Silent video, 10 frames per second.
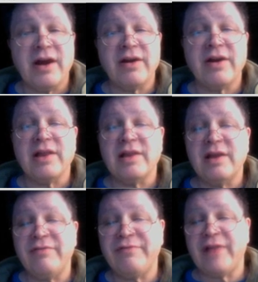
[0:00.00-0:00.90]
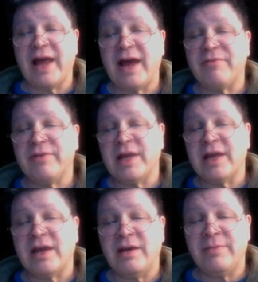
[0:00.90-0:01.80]
are a little flat when they
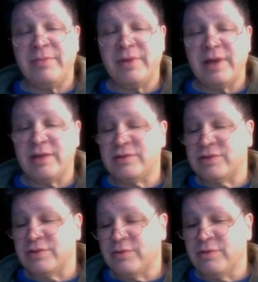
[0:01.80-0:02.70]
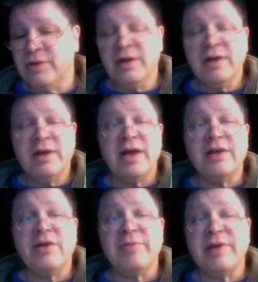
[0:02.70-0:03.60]
come into
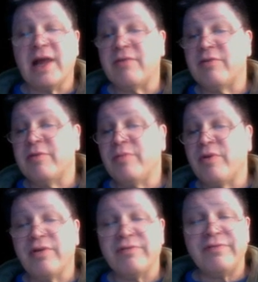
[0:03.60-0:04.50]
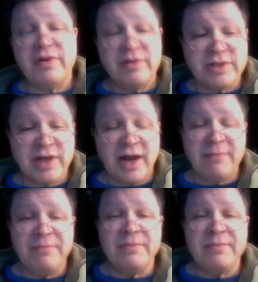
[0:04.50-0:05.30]
Adobe Lightroom or Photoshop,